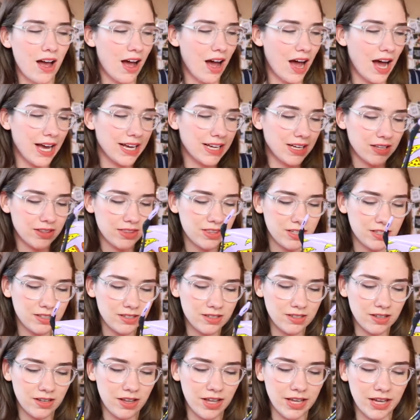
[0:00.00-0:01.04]
I got
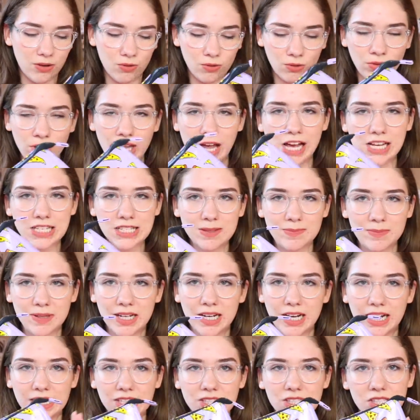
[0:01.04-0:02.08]
this like last minute.
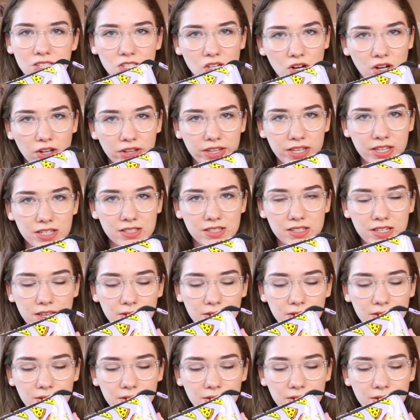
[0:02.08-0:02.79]
I saw this.